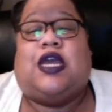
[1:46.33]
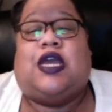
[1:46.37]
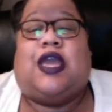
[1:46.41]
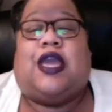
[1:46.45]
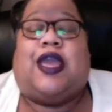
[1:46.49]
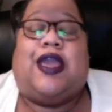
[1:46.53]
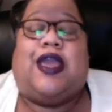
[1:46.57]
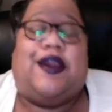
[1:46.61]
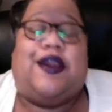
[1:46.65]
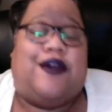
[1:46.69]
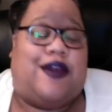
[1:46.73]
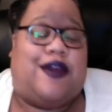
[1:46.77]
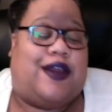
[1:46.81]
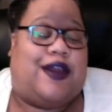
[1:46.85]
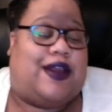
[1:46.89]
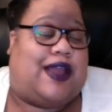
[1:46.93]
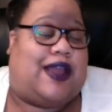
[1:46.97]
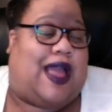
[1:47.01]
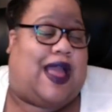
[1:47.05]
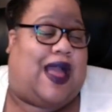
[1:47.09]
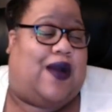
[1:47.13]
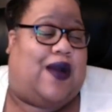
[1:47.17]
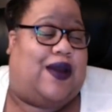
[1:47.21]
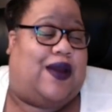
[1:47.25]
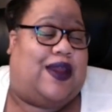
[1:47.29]
Eric
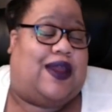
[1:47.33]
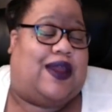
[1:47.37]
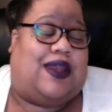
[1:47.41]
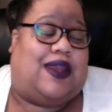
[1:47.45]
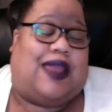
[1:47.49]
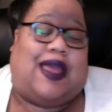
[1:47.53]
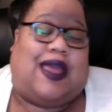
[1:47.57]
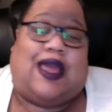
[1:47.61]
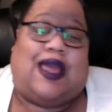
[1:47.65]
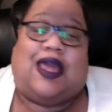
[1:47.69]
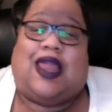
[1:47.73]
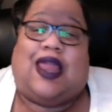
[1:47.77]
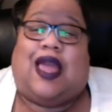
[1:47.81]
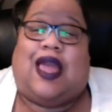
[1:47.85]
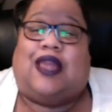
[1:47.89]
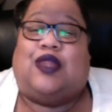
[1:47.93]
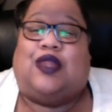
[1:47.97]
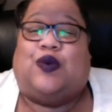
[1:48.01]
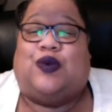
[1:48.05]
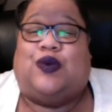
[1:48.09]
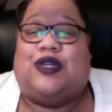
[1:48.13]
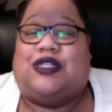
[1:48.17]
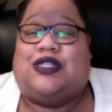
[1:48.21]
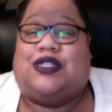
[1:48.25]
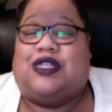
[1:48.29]
out here like like
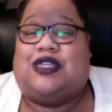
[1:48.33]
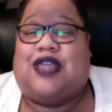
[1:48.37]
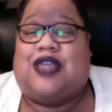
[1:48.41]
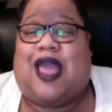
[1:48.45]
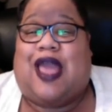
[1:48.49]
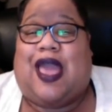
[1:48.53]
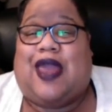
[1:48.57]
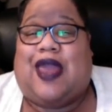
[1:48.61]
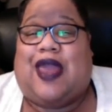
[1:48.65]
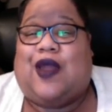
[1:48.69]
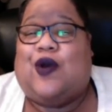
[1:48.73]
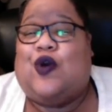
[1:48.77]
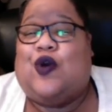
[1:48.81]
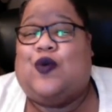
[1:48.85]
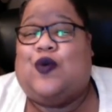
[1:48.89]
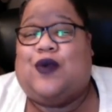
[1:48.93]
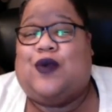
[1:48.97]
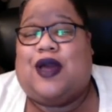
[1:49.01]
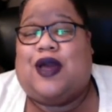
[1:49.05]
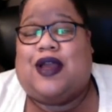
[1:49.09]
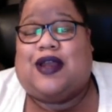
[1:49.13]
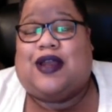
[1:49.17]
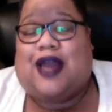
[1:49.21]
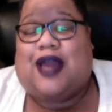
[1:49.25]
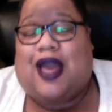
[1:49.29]
Larissa died. Oh
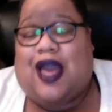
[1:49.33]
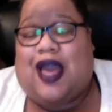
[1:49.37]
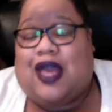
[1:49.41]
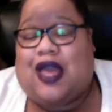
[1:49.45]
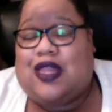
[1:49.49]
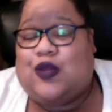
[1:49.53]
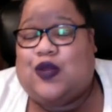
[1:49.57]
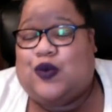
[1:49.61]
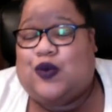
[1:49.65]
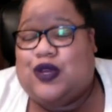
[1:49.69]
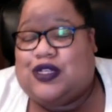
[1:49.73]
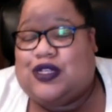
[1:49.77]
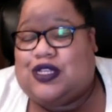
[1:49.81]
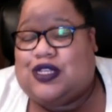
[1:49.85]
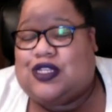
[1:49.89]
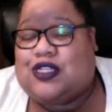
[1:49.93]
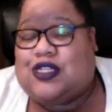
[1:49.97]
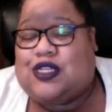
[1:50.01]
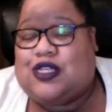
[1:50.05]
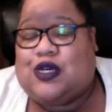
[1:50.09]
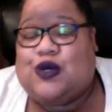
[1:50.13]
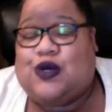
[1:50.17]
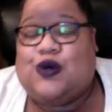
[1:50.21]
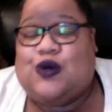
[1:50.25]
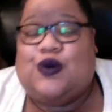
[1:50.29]
my God, Larissa's
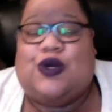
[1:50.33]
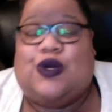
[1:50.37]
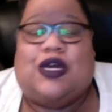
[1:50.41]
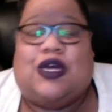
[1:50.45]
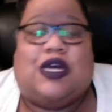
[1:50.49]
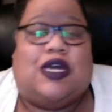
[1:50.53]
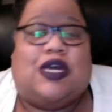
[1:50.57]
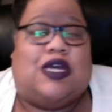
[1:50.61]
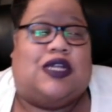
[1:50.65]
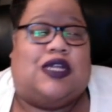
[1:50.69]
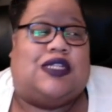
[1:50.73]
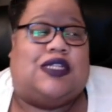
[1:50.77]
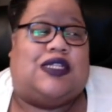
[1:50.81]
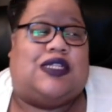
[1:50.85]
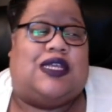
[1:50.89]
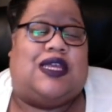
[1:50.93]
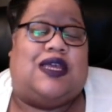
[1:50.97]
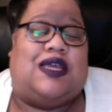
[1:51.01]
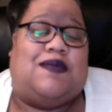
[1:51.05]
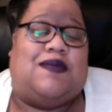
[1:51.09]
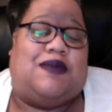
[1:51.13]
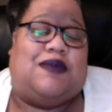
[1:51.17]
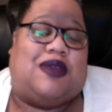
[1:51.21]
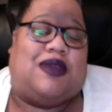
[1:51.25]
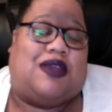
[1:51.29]
so
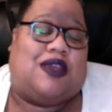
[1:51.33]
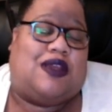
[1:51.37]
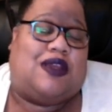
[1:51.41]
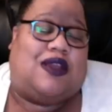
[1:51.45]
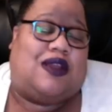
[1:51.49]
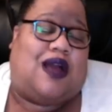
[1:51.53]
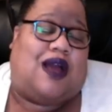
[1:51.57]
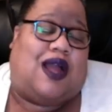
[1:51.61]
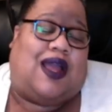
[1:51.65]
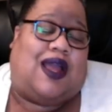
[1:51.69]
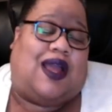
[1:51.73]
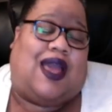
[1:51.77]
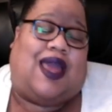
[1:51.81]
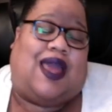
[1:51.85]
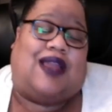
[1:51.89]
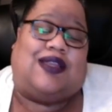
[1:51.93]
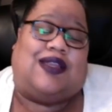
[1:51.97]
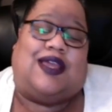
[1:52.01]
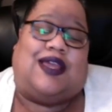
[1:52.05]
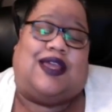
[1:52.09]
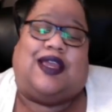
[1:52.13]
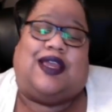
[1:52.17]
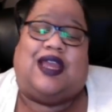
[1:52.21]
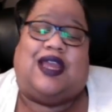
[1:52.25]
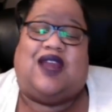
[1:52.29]
timid. You know, I gotta
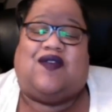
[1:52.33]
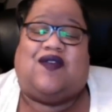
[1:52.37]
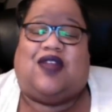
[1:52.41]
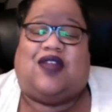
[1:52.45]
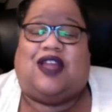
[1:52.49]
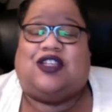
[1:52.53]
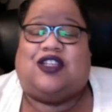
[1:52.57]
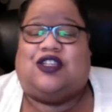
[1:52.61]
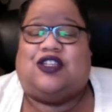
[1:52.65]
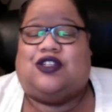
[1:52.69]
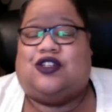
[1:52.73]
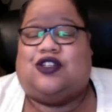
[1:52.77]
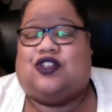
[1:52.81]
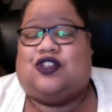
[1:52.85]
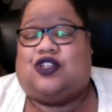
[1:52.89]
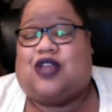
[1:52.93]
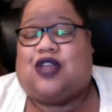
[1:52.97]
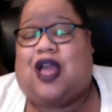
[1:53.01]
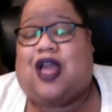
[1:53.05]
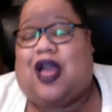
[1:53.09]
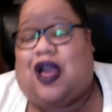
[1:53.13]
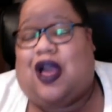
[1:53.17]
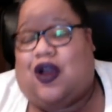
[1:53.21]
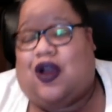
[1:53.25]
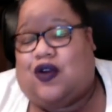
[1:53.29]
take care of her like she's a
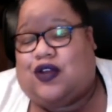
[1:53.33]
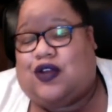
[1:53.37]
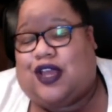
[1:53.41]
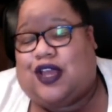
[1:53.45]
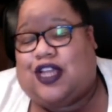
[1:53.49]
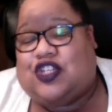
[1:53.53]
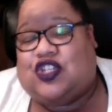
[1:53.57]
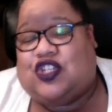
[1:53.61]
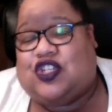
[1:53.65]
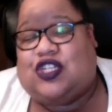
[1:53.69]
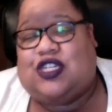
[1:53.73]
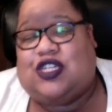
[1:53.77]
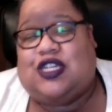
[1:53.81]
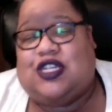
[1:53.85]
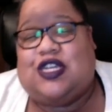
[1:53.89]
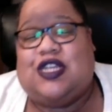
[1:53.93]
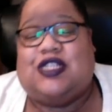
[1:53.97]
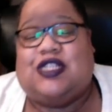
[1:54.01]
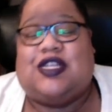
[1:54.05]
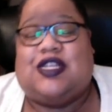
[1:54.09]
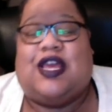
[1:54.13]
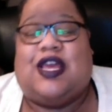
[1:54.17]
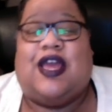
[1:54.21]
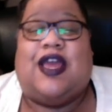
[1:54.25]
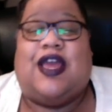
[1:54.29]
child. Okay, she
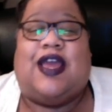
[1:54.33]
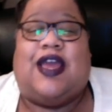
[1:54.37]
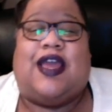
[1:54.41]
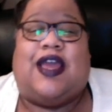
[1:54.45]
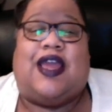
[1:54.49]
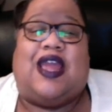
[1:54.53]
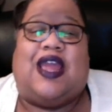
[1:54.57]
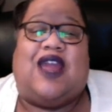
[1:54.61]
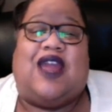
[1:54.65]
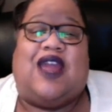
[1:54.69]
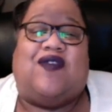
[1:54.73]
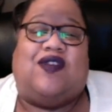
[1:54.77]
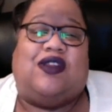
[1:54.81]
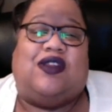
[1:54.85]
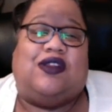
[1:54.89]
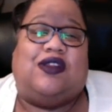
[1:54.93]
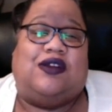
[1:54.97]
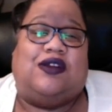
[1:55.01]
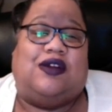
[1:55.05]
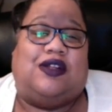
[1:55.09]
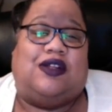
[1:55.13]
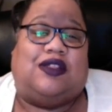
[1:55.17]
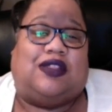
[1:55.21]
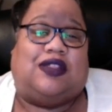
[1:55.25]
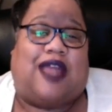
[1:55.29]
needs every
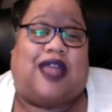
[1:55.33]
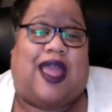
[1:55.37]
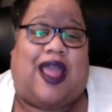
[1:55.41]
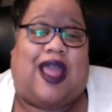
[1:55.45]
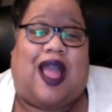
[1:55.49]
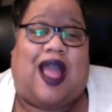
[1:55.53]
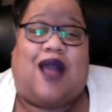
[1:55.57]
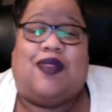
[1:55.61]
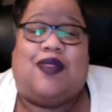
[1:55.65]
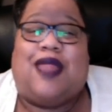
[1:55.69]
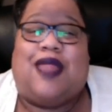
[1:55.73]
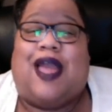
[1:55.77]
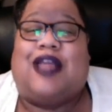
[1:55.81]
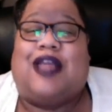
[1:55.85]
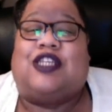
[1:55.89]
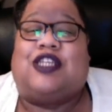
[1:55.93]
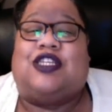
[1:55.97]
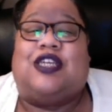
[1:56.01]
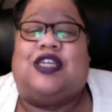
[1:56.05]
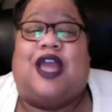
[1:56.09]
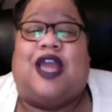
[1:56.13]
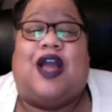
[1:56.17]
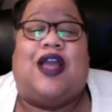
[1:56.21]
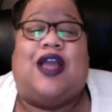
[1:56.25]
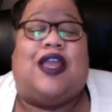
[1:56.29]
little thing. I'm like,
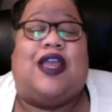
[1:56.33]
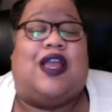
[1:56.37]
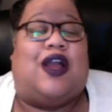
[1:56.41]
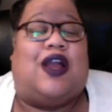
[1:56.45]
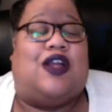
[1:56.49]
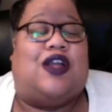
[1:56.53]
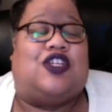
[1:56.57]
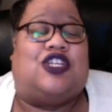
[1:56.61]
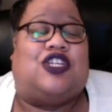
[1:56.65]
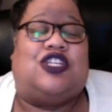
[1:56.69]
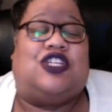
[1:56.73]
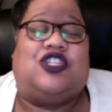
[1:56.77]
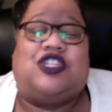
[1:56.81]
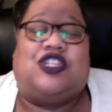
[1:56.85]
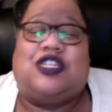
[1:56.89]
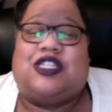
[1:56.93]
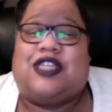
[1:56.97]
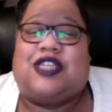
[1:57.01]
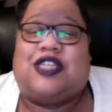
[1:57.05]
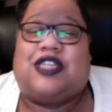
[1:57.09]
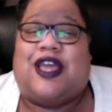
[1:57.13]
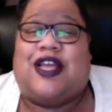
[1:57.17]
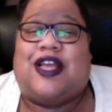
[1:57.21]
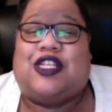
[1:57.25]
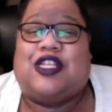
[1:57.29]
she ain't. she just
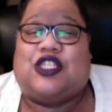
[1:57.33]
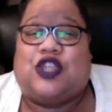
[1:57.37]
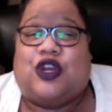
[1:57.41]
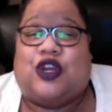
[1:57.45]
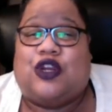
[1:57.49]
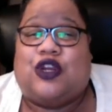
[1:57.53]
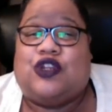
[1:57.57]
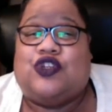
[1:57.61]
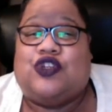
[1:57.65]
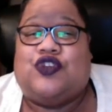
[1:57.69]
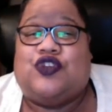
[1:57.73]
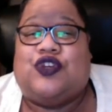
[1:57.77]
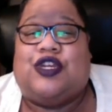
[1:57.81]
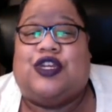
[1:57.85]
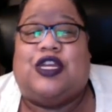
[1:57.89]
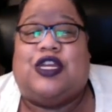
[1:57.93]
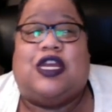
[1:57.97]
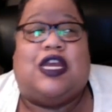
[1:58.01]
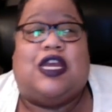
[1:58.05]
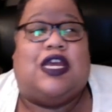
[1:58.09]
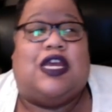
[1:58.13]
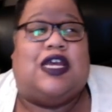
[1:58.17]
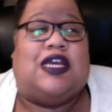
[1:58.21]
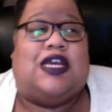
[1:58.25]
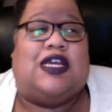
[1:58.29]
had surgery
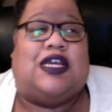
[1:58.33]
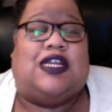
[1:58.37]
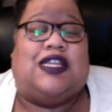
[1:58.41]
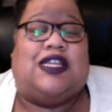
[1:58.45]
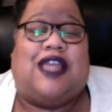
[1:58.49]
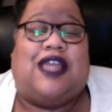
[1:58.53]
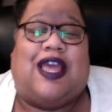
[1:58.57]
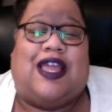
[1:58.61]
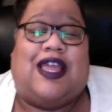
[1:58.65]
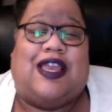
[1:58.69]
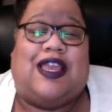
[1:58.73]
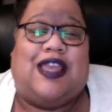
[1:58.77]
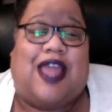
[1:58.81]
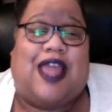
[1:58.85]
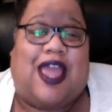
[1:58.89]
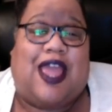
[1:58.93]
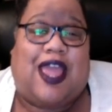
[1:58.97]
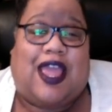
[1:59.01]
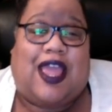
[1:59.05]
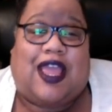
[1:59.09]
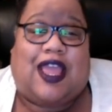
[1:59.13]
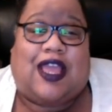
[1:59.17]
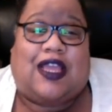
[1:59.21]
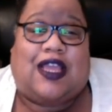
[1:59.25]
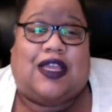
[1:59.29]
that
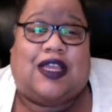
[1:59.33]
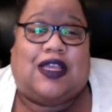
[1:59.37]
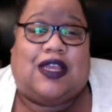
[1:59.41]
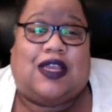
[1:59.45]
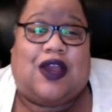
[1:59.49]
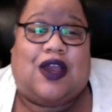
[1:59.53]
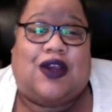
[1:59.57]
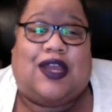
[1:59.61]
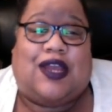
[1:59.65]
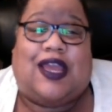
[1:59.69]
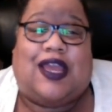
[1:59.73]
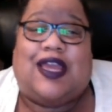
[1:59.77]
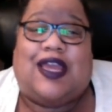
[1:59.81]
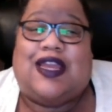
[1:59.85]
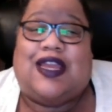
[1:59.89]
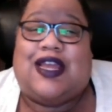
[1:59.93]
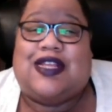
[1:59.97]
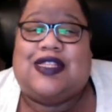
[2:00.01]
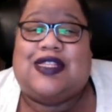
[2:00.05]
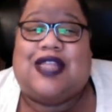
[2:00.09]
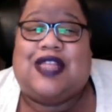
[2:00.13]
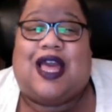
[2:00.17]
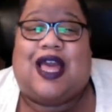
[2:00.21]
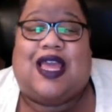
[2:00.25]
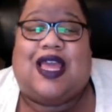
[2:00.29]
day. Okay, it
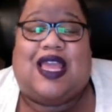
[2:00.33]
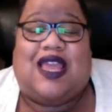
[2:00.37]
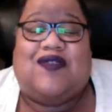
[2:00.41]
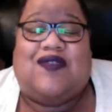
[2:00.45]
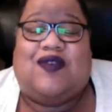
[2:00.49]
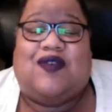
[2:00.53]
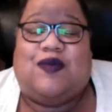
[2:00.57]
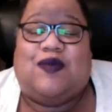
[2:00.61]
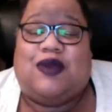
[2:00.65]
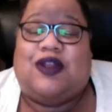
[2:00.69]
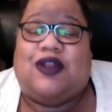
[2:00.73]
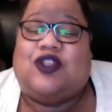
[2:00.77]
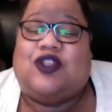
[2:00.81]
has not even been